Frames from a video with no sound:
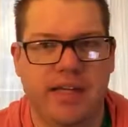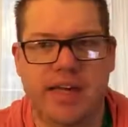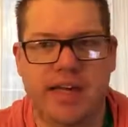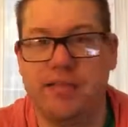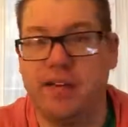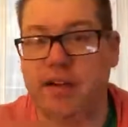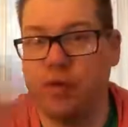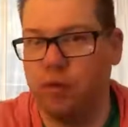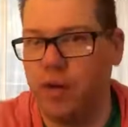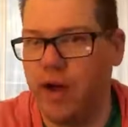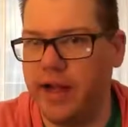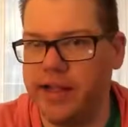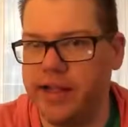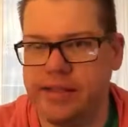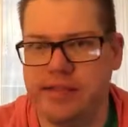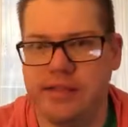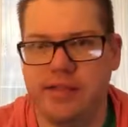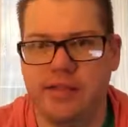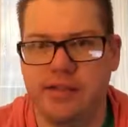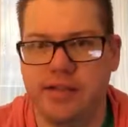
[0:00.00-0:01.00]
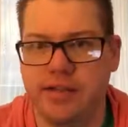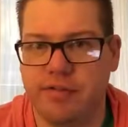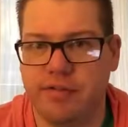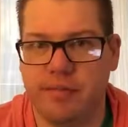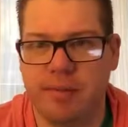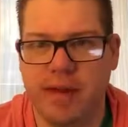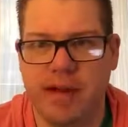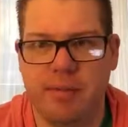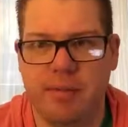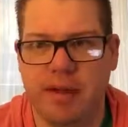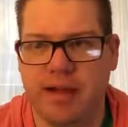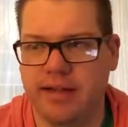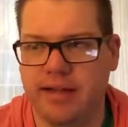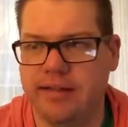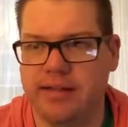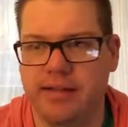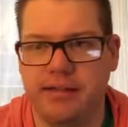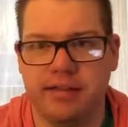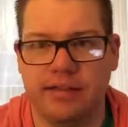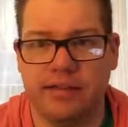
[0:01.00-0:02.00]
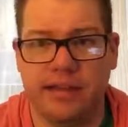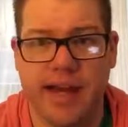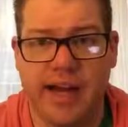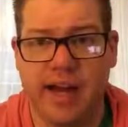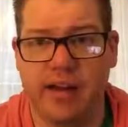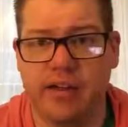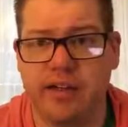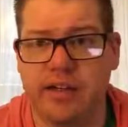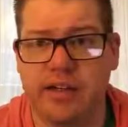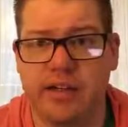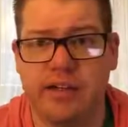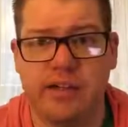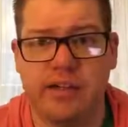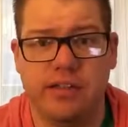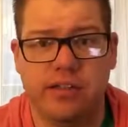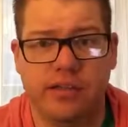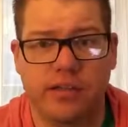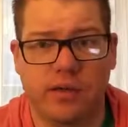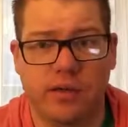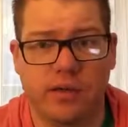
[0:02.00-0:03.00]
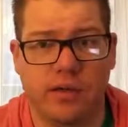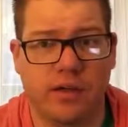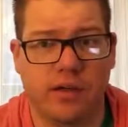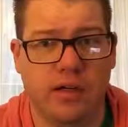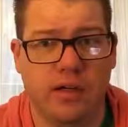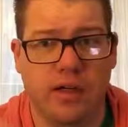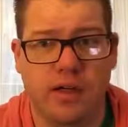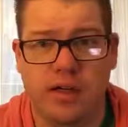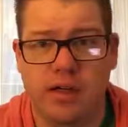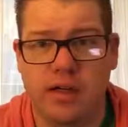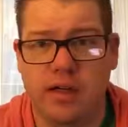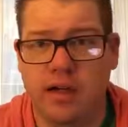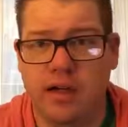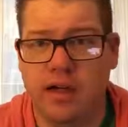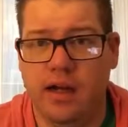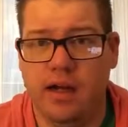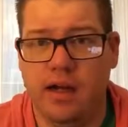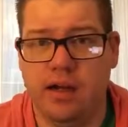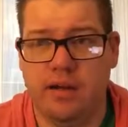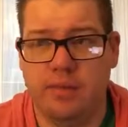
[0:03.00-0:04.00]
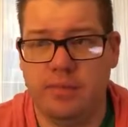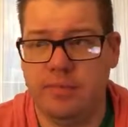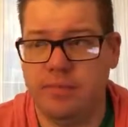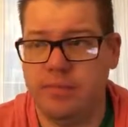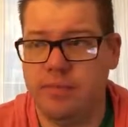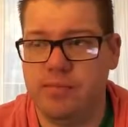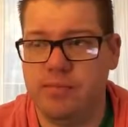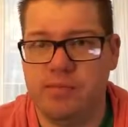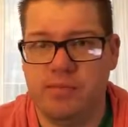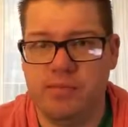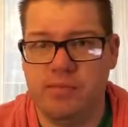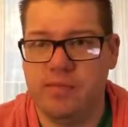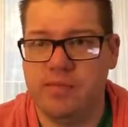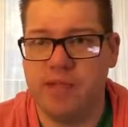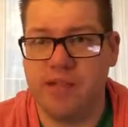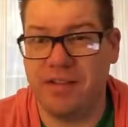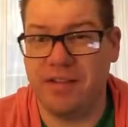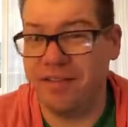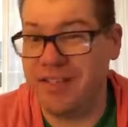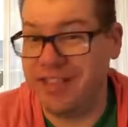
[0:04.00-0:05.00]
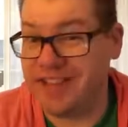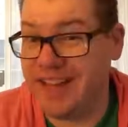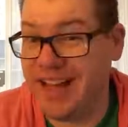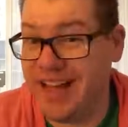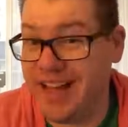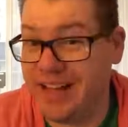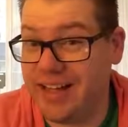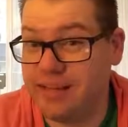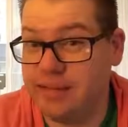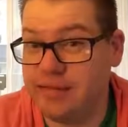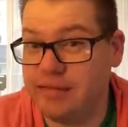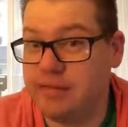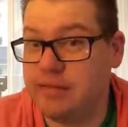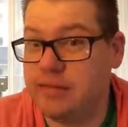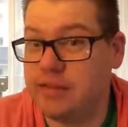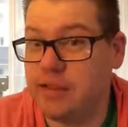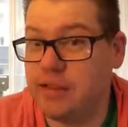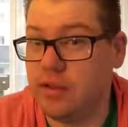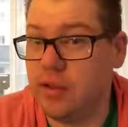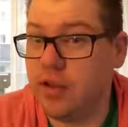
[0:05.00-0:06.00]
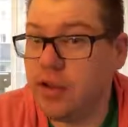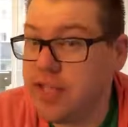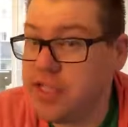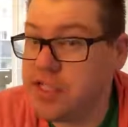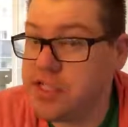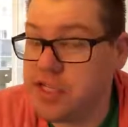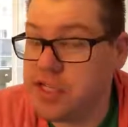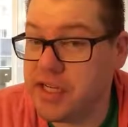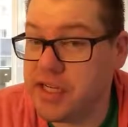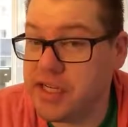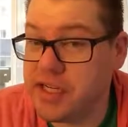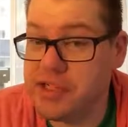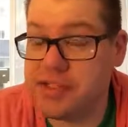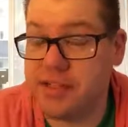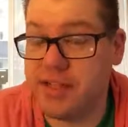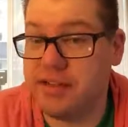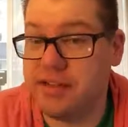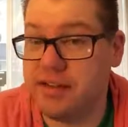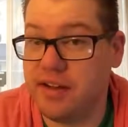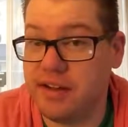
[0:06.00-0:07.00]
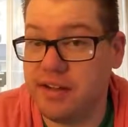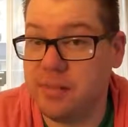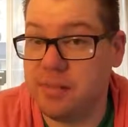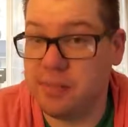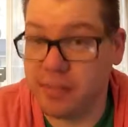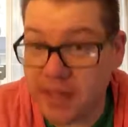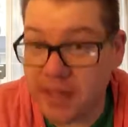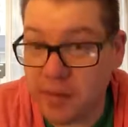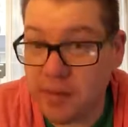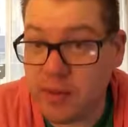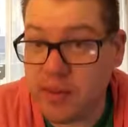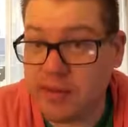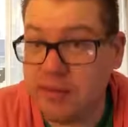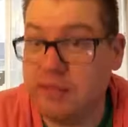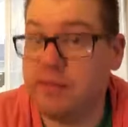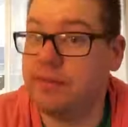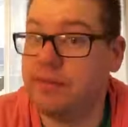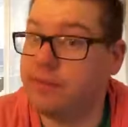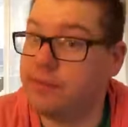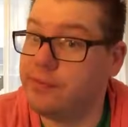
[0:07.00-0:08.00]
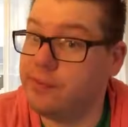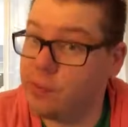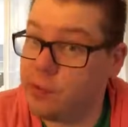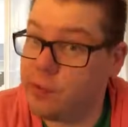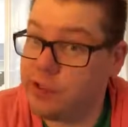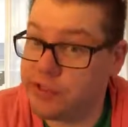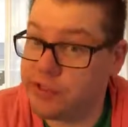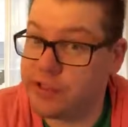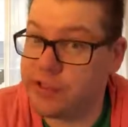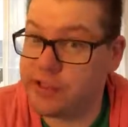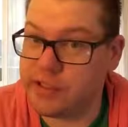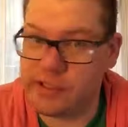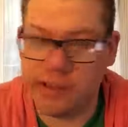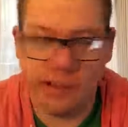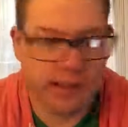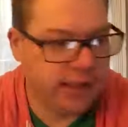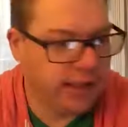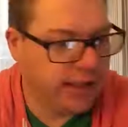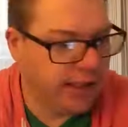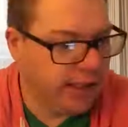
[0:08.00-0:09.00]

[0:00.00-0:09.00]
giving rights to different mailboxes or calendars or stuff like that. So learn Exchange. That's another big one for sure.